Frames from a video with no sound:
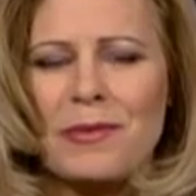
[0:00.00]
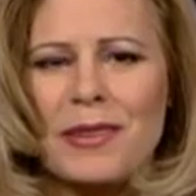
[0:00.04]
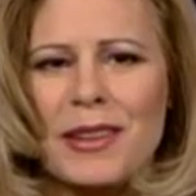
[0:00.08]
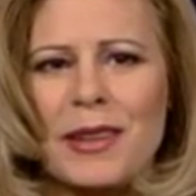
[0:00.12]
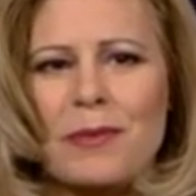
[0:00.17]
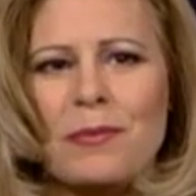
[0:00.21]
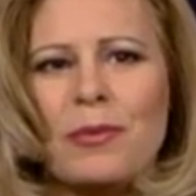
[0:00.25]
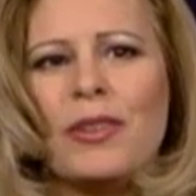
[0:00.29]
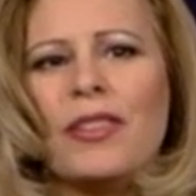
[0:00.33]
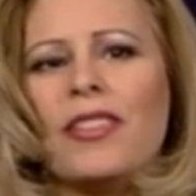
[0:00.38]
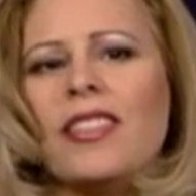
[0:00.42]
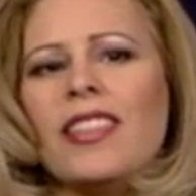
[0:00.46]

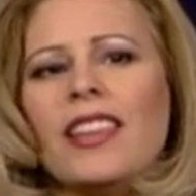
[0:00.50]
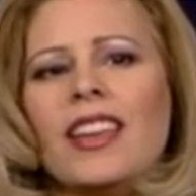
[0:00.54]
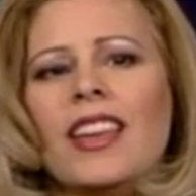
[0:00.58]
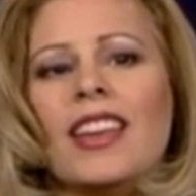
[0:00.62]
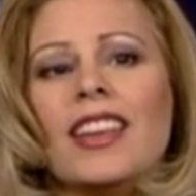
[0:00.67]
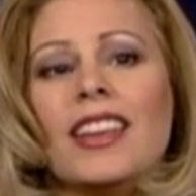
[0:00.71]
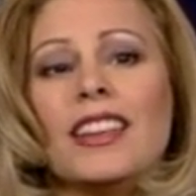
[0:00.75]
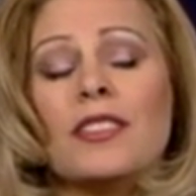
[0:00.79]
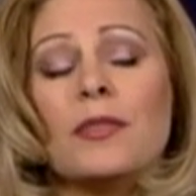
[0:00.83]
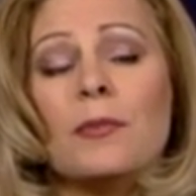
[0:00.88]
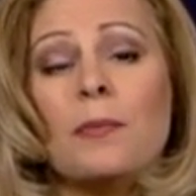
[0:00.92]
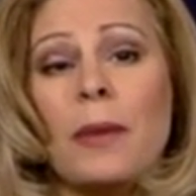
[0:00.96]
People
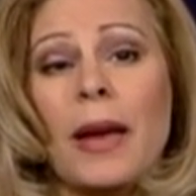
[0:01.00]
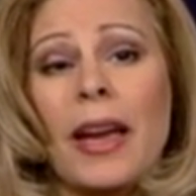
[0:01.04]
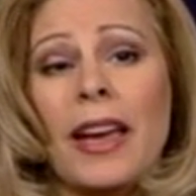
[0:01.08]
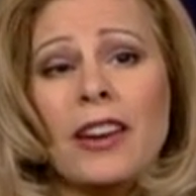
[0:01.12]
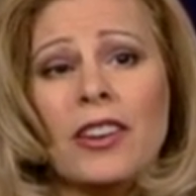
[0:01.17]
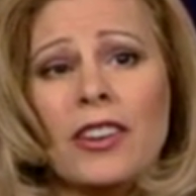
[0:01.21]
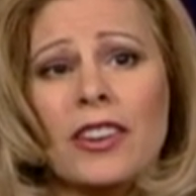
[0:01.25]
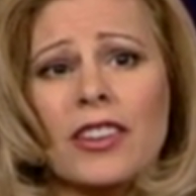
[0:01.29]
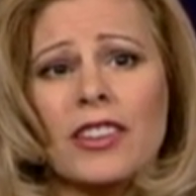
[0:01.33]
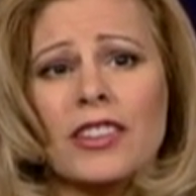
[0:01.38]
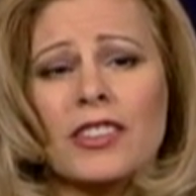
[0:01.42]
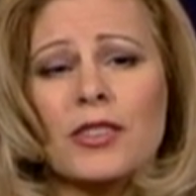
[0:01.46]
think it's
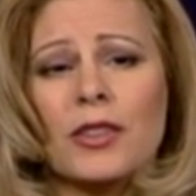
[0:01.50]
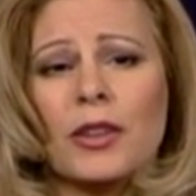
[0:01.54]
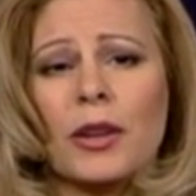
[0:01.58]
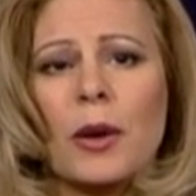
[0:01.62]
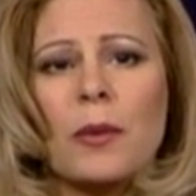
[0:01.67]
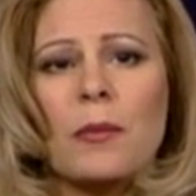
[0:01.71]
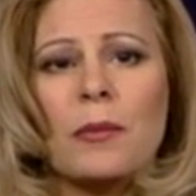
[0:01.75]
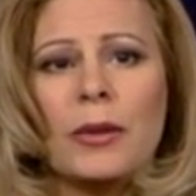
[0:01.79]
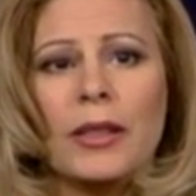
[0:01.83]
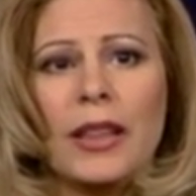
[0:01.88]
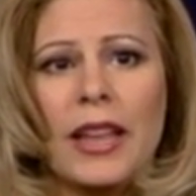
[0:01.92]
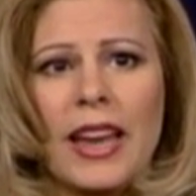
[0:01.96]
better to
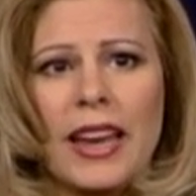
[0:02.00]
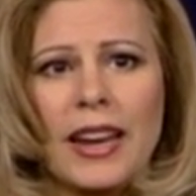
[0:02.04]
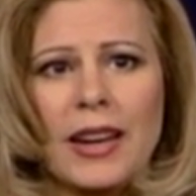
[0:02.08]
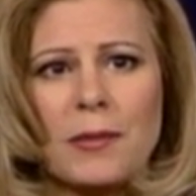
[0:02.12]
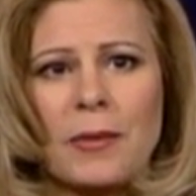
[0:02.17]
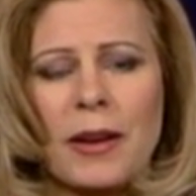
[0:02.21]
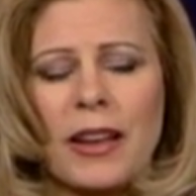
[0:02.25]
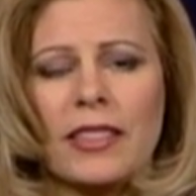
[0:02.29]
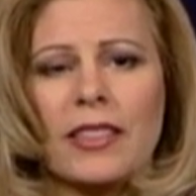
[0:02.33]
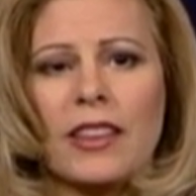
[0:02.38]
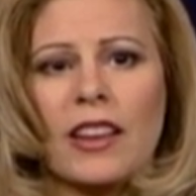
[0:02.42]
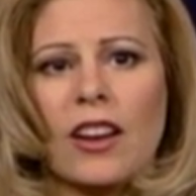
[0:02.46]
complain
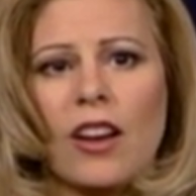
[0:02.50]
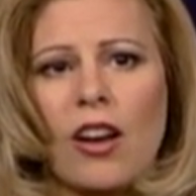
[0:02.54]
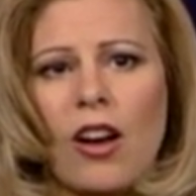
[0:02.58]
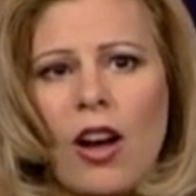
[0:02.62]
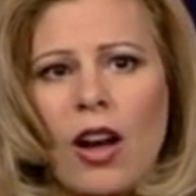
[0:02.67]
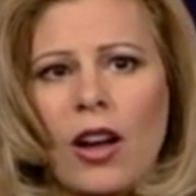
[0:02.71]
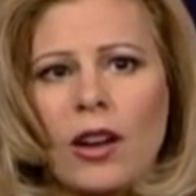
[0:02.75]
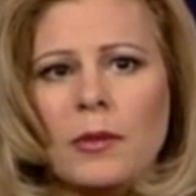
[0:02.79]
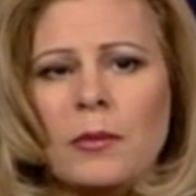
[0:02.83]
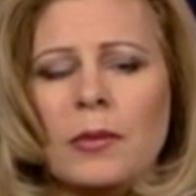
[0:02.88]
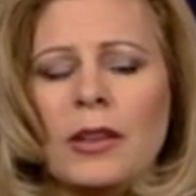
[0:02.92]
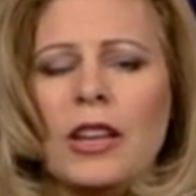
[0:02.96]
about the
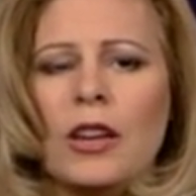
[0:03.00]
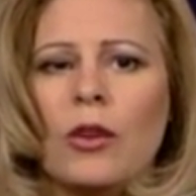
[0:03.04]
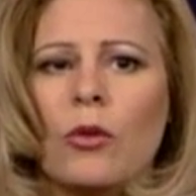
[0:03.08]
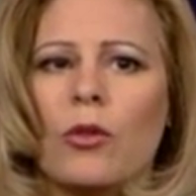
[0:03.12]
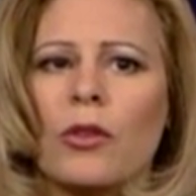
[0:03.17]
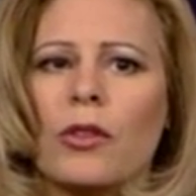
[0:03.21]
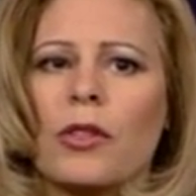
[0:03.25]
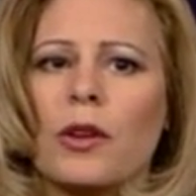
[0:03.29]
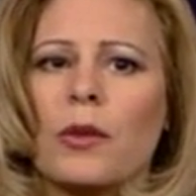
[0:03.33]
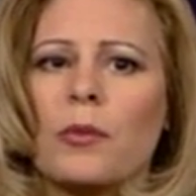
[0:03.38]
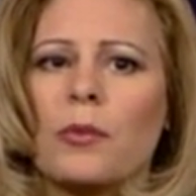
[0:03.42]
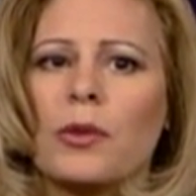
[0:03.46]
economy
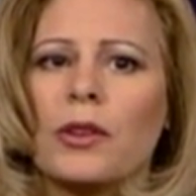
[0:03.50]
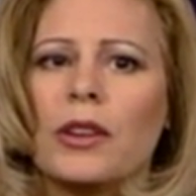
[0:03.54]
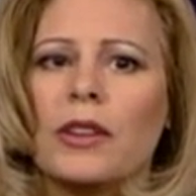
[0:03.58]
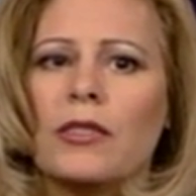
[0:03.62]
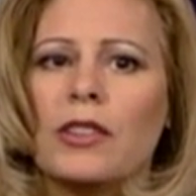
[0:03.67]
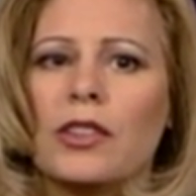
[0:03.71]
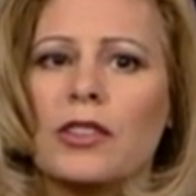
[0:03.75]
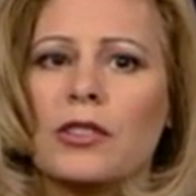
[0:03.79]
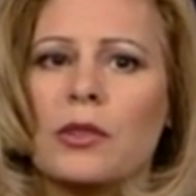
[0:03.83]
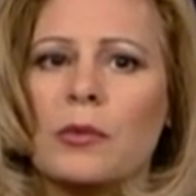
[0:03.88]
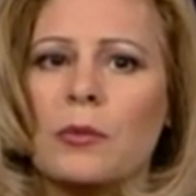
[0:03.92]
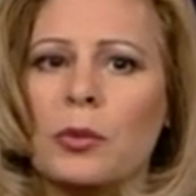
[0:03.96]
or their
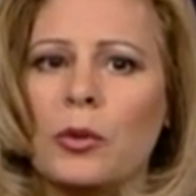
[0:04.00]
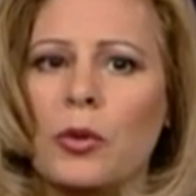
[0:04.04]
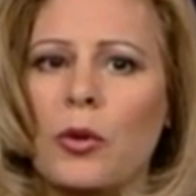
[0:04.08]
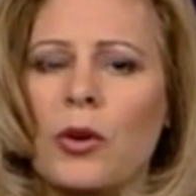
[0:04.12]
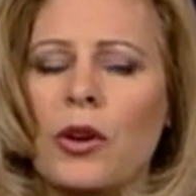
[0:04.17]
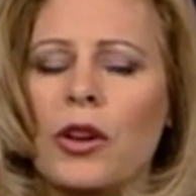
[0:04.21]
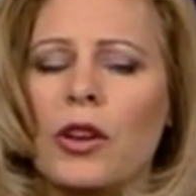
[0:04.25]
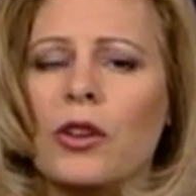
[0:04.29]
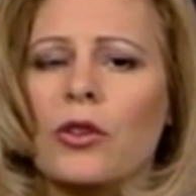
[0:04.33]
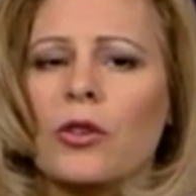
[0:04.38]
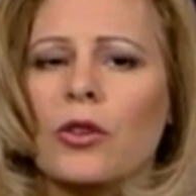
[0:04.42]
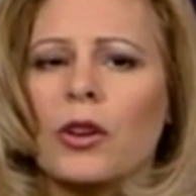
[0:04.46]
previous
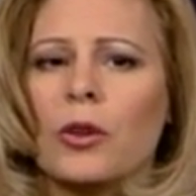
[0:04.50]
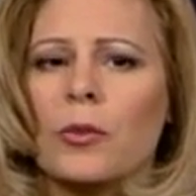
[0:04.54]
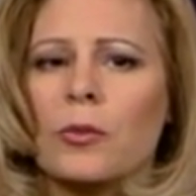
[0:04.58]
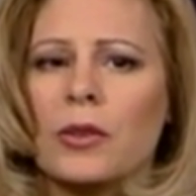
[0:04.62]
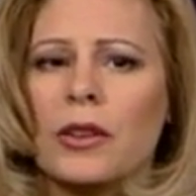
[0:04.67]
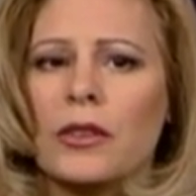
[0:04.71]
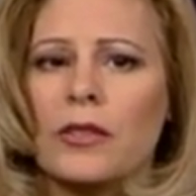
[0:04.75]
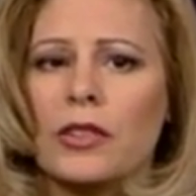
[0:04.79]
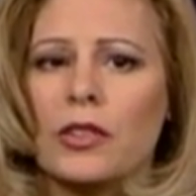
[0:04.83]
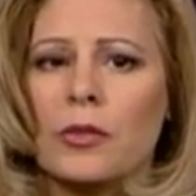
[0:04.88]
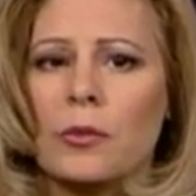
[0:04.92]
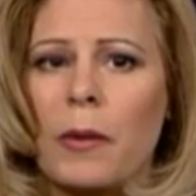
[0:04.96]
employer or a
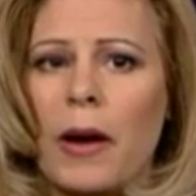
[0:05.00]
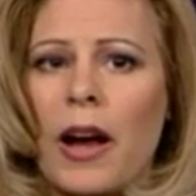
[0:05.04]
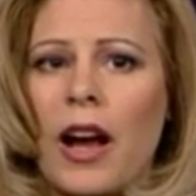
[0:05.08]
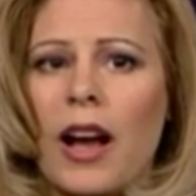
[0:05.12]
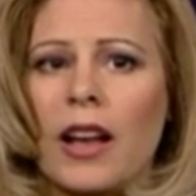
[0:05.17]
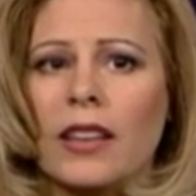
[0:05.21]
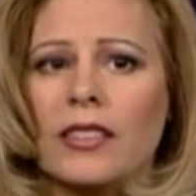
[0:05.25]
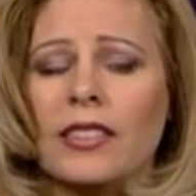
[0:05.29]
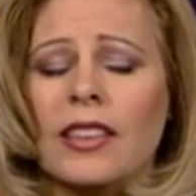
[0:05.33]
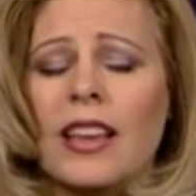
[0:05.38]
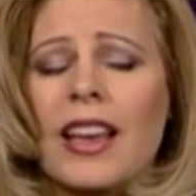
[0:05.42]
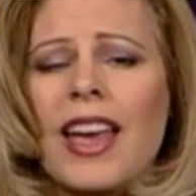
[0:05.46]
previous
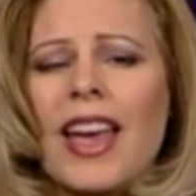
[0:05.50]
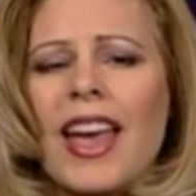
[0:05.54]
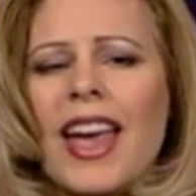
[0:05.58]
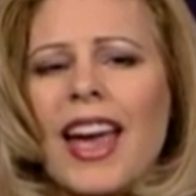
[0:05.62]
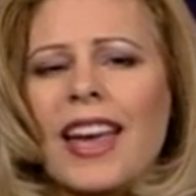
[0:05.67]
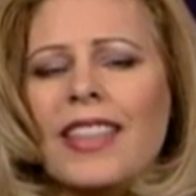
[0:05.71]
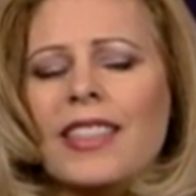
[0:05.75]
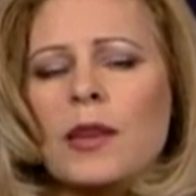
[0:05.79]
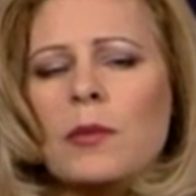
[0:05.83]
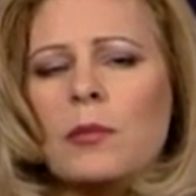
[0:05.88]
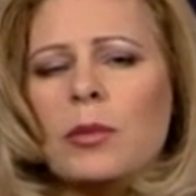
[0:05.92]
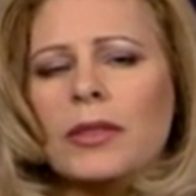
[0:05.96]
boss,
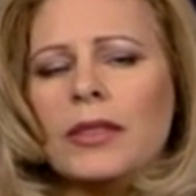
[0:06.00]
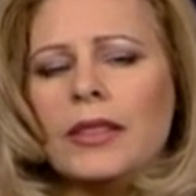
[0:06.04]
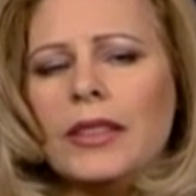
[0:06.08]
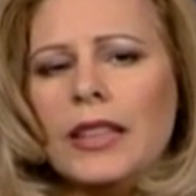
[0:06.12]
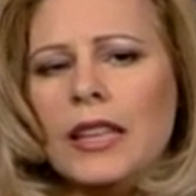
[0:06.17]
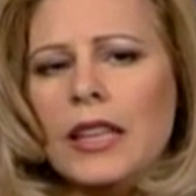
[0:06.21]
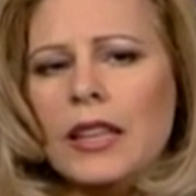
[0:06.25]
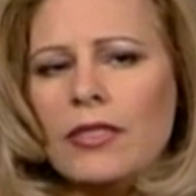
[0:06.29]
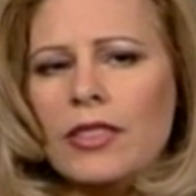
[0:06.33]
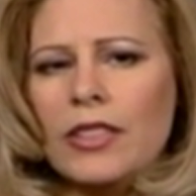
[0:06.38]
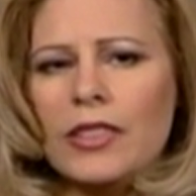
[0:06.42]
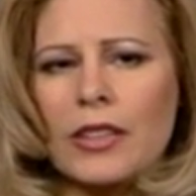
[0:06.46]
and they
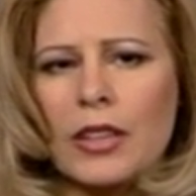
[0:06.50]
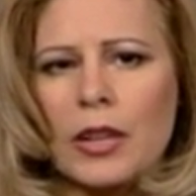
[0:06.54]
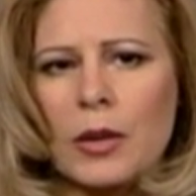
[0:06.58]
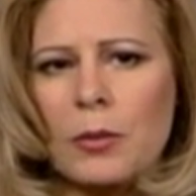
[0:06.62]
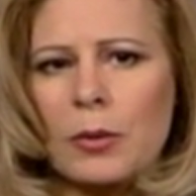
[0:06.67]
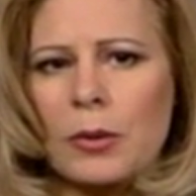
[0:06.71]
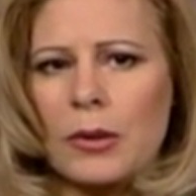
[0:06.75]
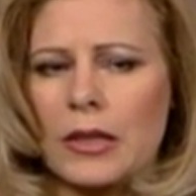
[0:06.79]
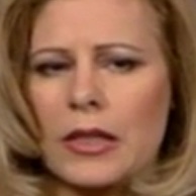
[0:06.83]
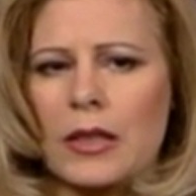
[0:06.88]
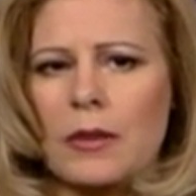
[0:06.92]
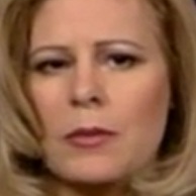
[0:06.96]
believe it's going
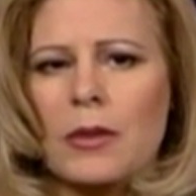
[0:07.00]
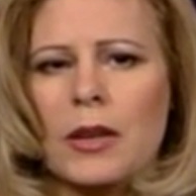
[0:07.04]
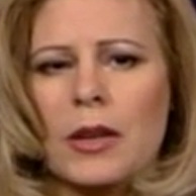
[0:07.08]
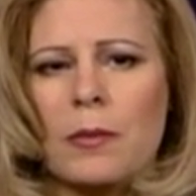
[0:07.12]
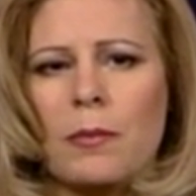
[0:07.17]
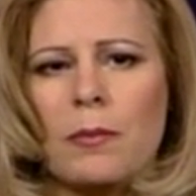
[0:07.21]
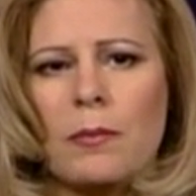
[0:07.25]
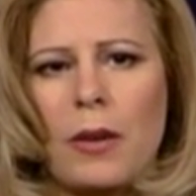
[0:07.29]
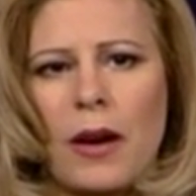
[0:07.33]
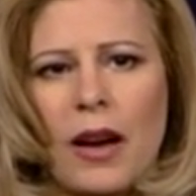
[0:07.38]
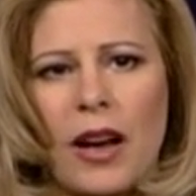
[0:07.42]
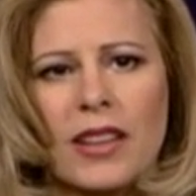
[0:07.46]
to put them in a
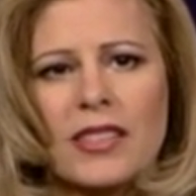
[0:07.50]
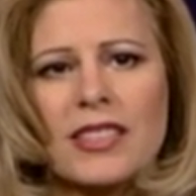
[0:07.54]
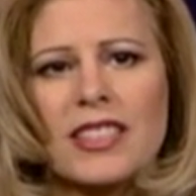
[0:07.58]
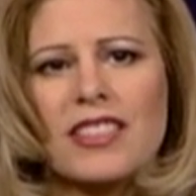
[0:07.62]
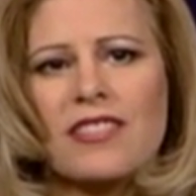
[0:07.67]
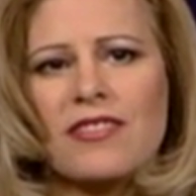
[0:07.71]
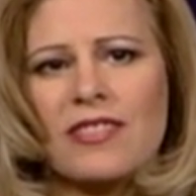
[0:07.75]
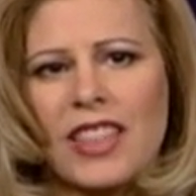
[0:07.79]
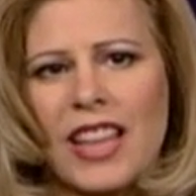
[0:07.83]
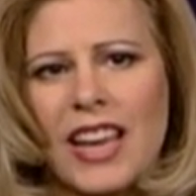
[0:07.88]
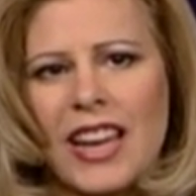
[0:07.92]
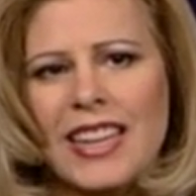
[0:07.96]

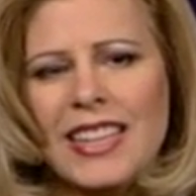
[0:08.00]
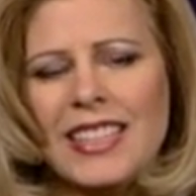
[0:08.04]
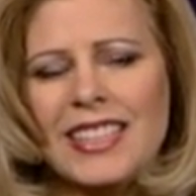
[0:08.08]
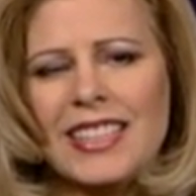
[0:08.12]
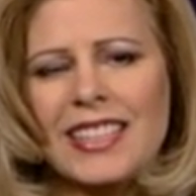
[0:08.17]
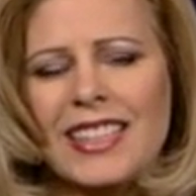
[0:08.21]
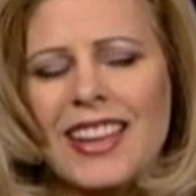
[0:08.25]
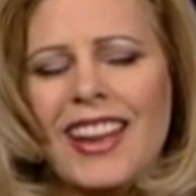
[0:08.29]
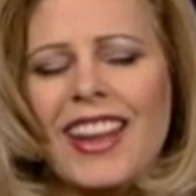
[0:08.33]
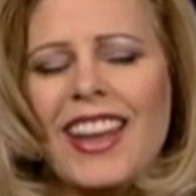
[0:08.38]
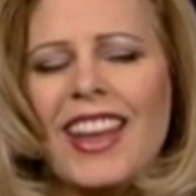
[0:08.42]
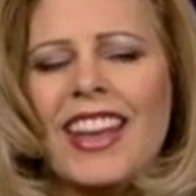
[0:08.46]
positive
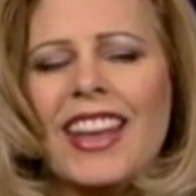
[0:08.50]
light.